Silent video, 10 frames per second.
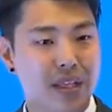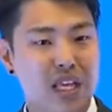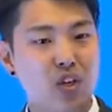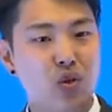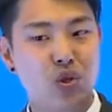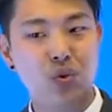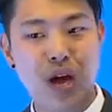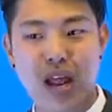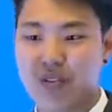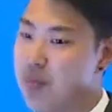then you do
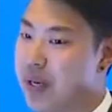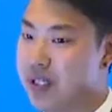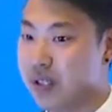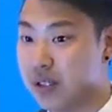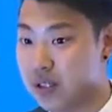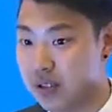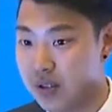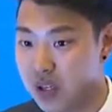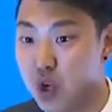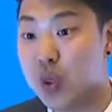not have a business.
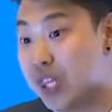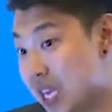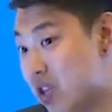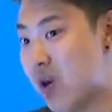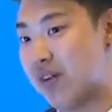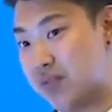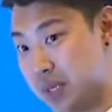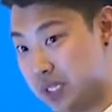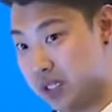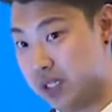You think you have a
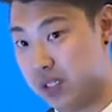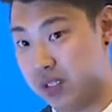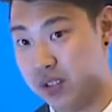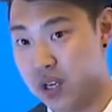business.